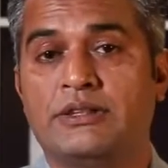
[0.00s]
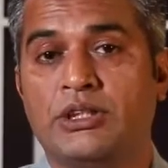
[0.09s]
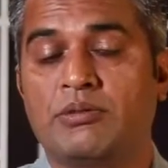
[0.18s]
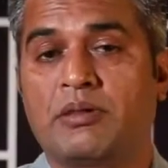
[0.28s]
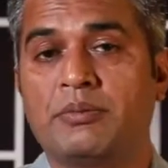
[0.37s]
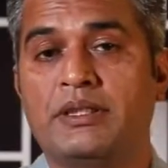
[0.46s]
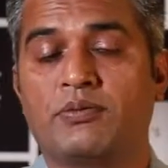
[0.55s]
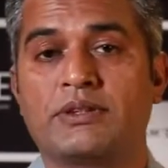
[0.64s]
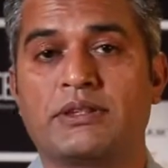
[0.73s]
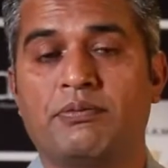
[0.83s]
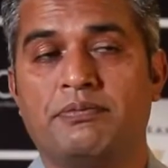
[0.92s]
Jio MAMI, it
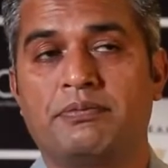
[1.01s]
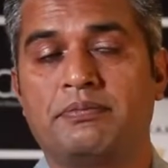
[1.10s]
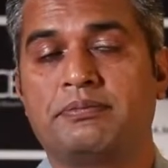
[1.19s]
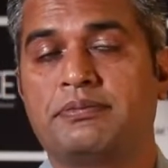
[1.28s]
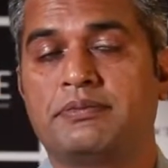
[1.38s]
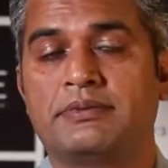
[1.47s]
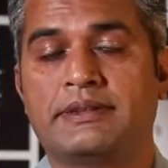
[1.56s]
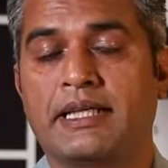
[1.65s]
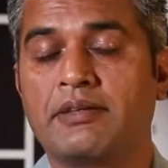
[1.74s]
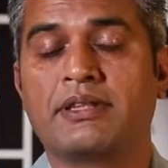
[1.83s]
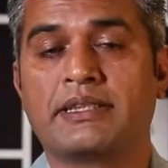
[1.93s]
was a
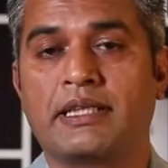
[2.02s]
terrific,